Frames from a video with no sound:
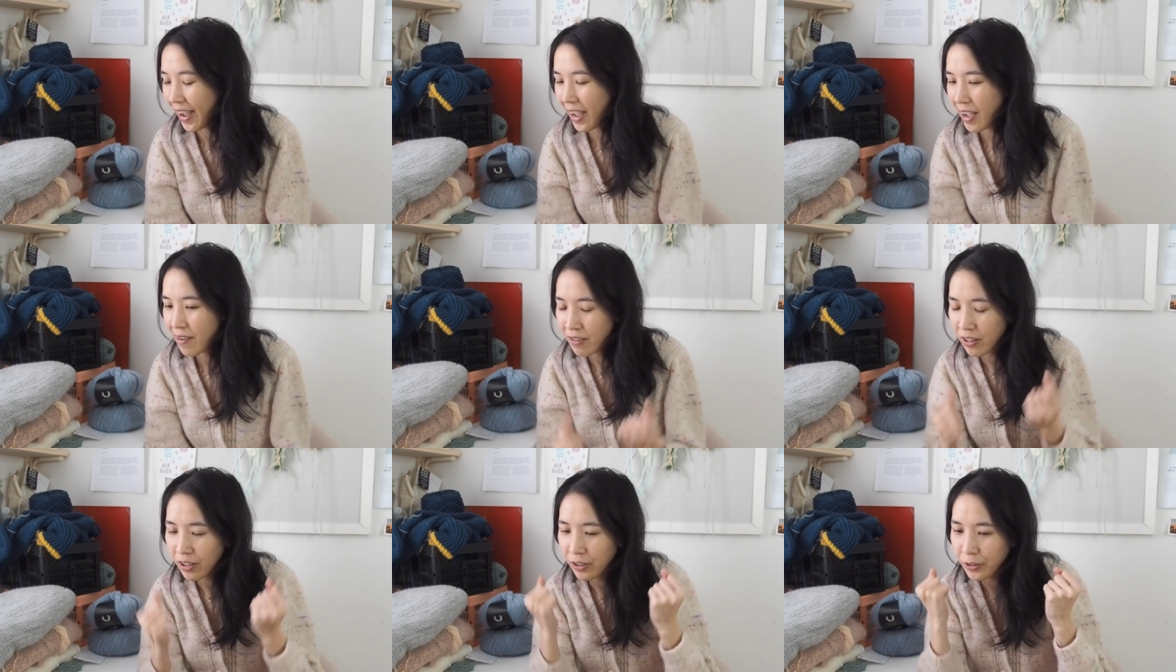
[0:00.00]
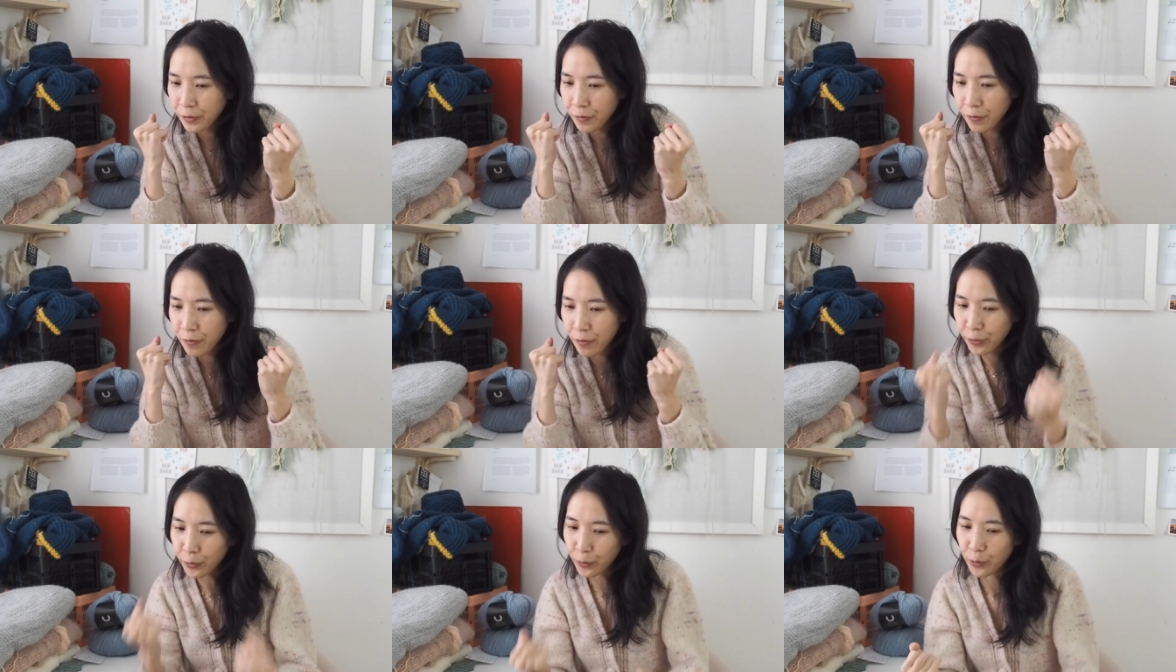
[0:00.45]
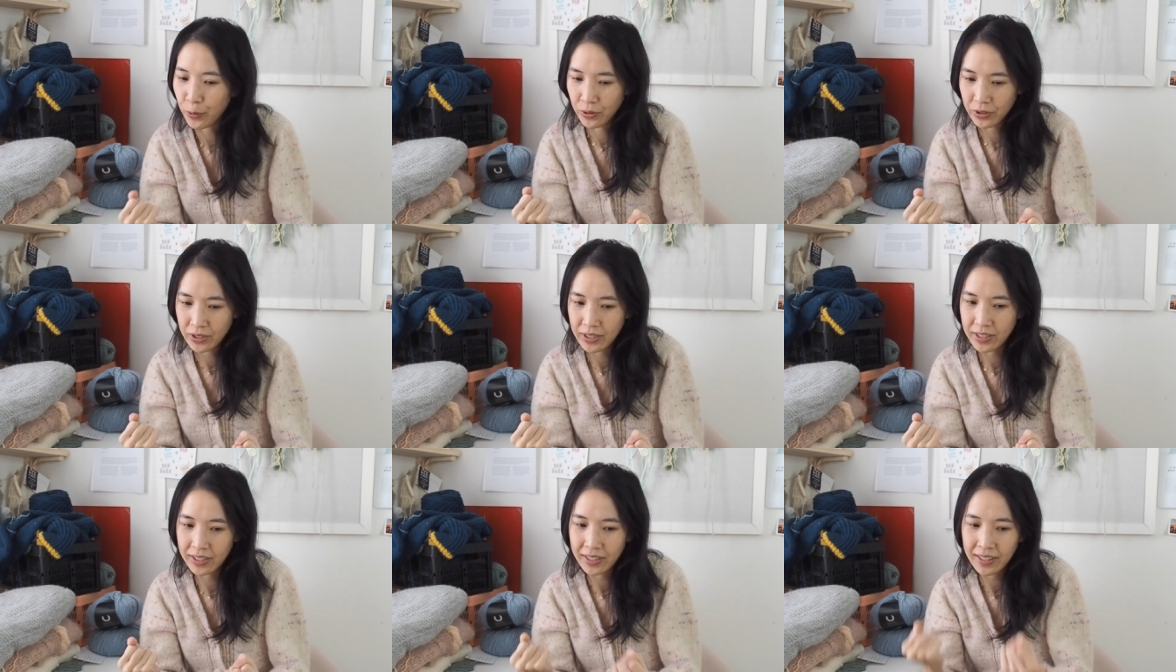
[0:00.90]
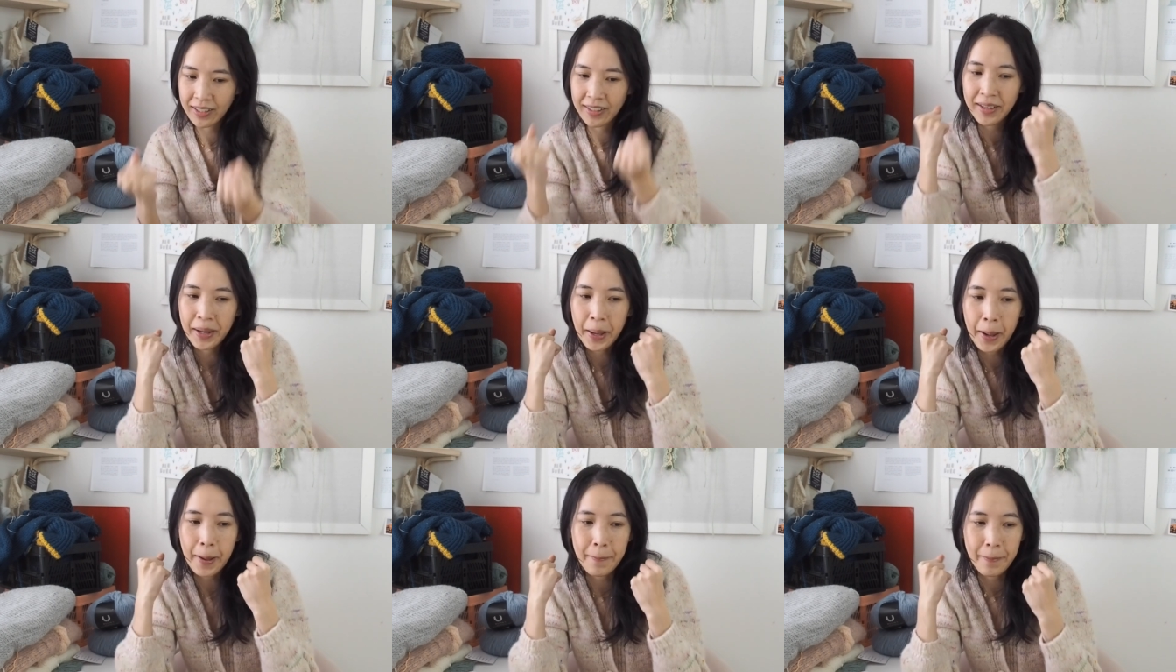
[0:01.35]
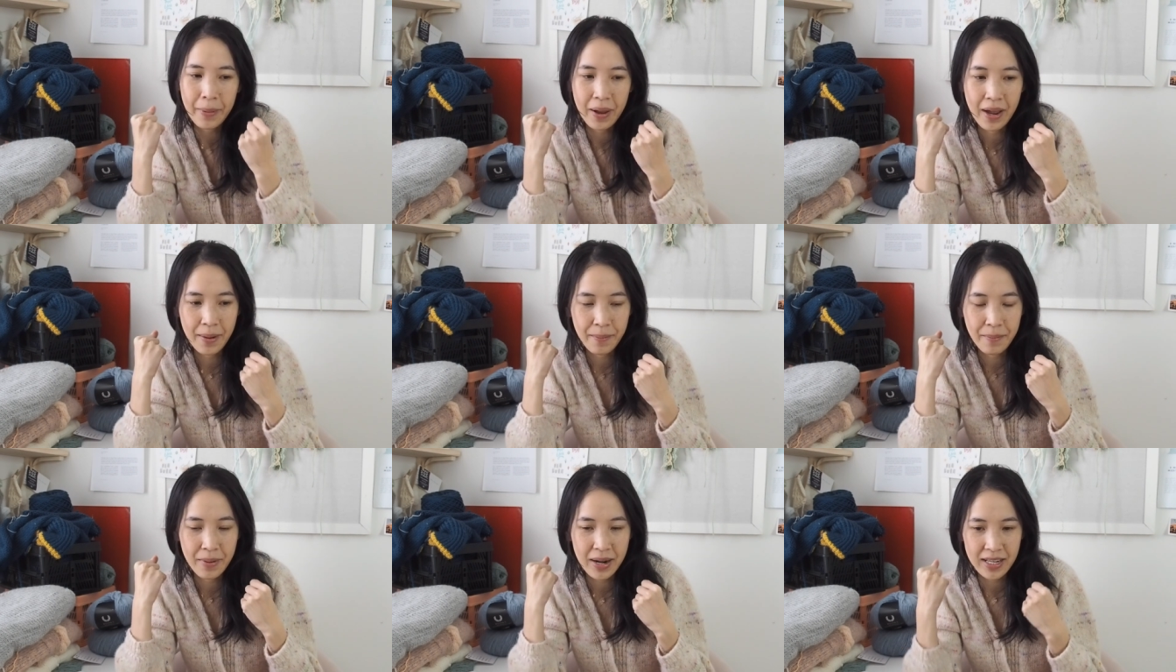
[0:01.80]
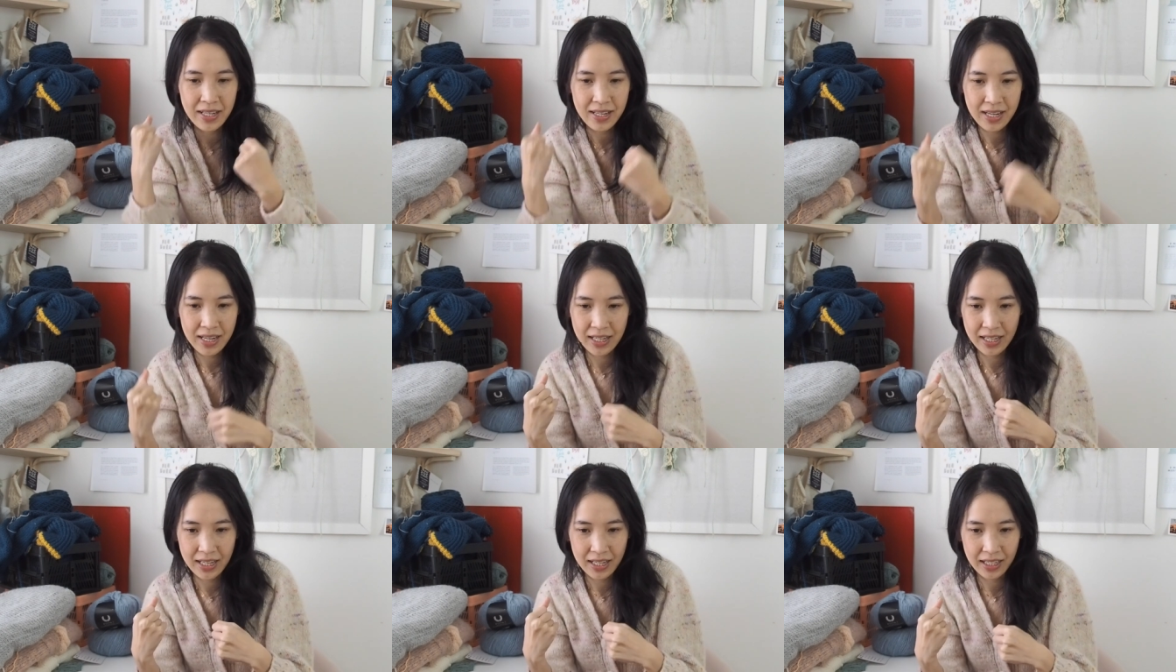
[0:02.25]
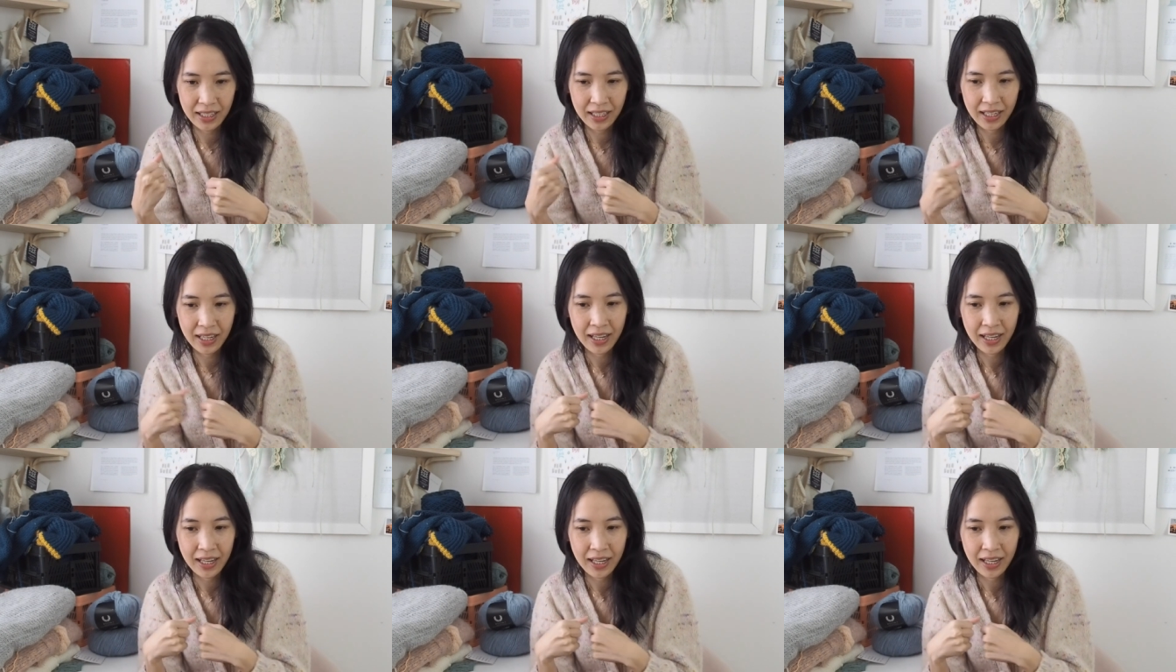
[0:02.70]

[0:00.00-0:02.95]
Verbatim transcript: have a lot of thoughts about my knitting